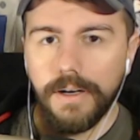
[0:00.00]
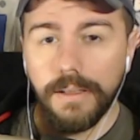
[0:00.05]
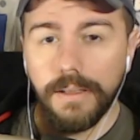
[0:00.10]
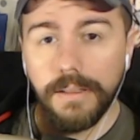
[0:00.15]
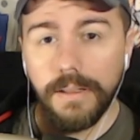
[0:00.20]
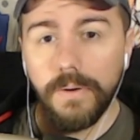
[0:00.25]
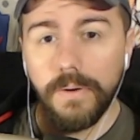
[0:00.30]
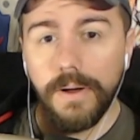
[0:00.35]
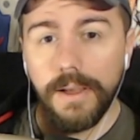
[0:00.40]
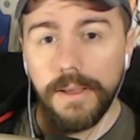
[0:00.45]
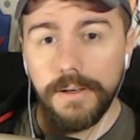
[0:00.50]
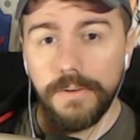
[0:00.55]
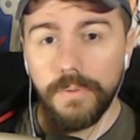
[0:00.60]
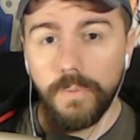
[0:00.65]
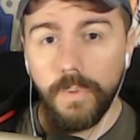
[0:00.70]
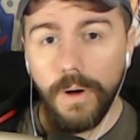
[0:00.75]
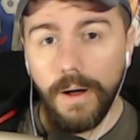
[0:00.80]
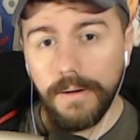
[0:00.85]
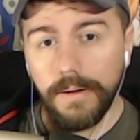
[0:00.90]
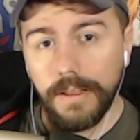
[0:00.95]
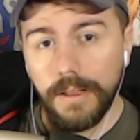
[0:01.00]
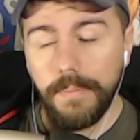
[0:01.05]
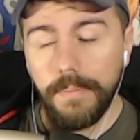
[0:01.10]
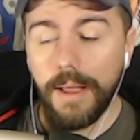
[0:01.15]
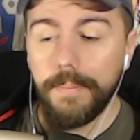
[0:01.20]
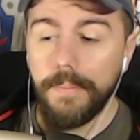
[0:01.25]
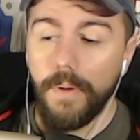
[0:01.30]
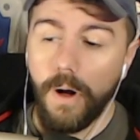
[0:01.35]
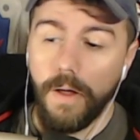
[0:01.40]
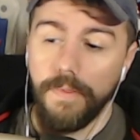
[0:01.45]
Hello and welcome.
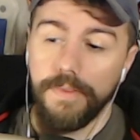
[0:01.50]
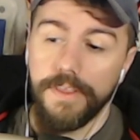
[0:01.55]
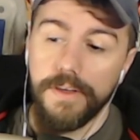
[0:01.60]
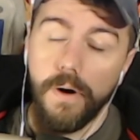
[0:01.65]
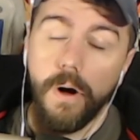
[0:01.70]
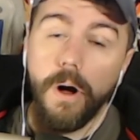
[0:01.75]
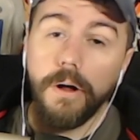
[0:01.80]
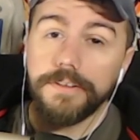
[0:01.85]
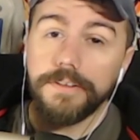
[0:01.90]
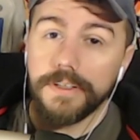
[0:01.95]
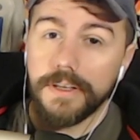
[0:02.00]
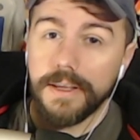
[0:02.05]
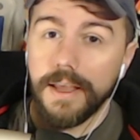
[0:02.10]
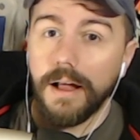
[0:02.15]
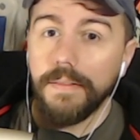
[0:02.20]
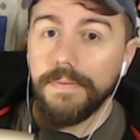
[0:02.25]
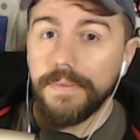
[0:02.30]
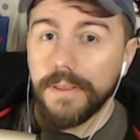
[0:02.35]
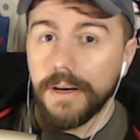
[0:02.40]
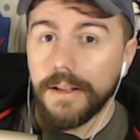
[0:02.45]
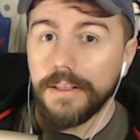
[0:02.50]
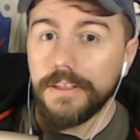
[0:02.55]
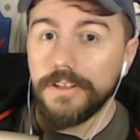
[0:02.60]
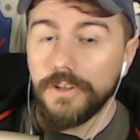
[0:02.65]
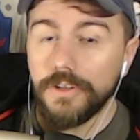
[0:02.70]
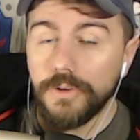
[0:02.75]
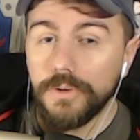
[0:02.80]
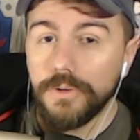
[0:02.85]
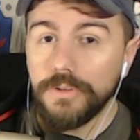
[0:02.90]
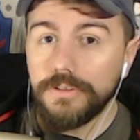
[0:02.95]
I'm on the alt account that I
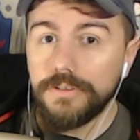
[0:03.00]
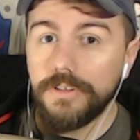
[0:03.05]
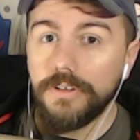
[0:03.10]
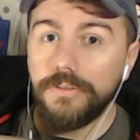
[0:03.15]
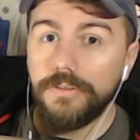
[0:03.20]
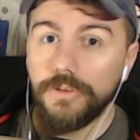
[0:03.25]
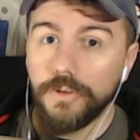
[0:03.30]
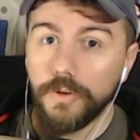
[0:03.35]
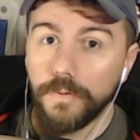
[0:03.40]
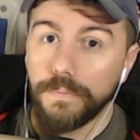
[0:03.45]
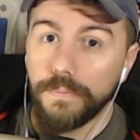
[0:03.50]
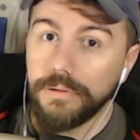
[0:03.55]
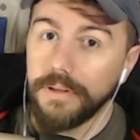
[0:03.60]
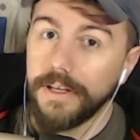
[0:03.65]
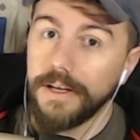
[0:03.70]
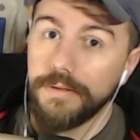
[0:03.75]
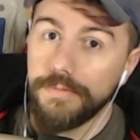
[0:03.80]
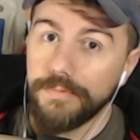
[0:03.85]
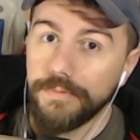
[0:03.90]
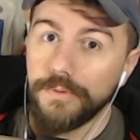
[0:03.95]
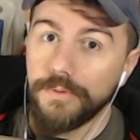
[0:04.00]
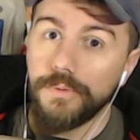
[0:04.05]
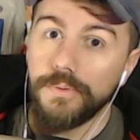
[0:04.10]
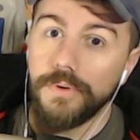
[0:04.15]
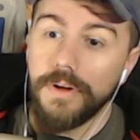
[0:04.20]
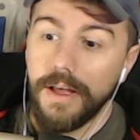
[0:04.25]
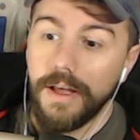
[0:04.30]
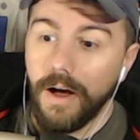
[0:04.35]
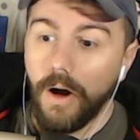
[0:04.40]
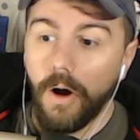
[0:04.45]
used to play
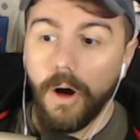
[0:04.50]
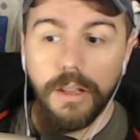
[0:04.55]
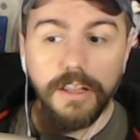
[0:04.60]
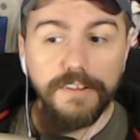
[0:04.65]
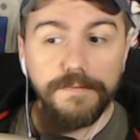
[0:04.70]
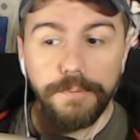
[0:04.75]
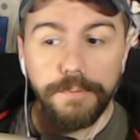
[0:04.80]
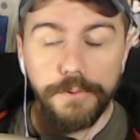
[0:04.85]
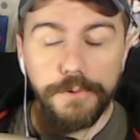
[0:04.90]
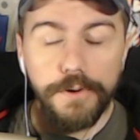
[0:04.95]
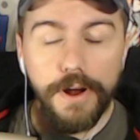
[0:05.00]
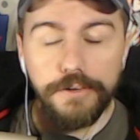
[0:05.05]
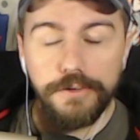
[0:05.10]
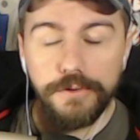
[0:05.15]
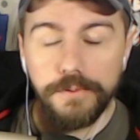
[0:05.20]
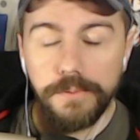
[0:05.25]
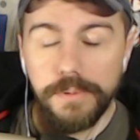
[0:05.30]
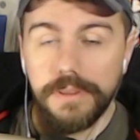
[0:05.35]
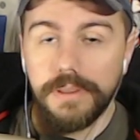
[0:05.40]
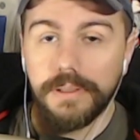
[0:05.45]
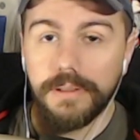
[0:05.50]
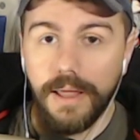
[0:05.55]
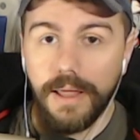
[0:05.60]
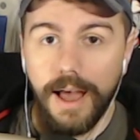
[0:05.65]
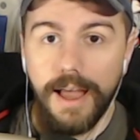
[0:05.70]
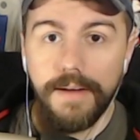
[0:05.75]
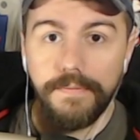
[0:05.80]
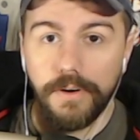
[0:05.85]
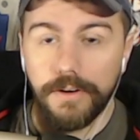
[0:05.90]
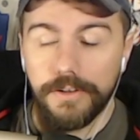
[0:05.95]
through all of Progression with
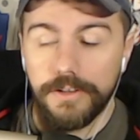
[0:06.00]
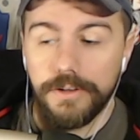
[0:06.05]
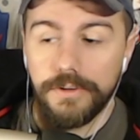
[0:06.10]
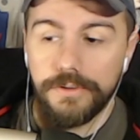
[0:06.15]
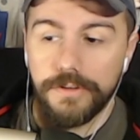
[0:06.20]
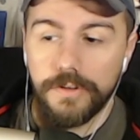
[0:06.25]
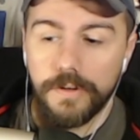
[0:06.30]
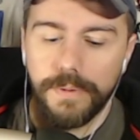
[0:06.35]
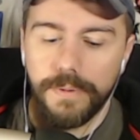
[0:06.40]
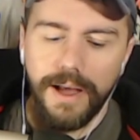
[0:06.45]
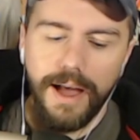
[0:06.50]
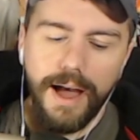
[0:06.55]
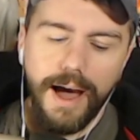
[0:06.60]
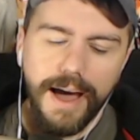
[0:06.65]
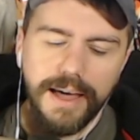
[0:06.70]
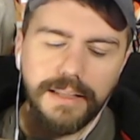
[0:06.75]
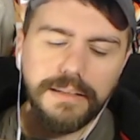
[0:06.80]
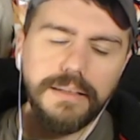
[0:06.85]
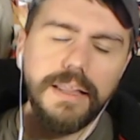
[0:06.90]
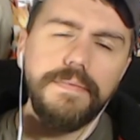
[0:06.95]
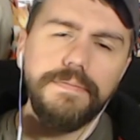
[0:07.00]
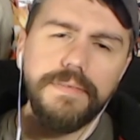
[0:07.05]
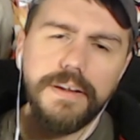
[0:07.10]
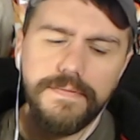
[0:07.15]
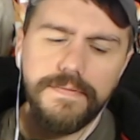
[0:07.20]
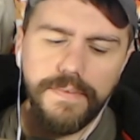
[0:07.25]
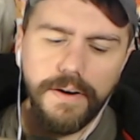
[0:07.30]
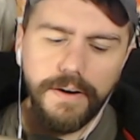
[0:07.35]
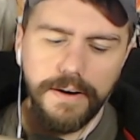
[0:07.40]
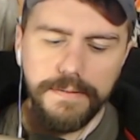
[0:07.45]
live on YouTube. I left
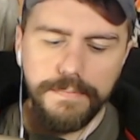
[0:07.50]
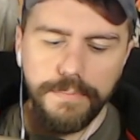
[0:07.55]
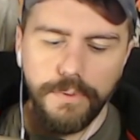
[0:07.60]
a very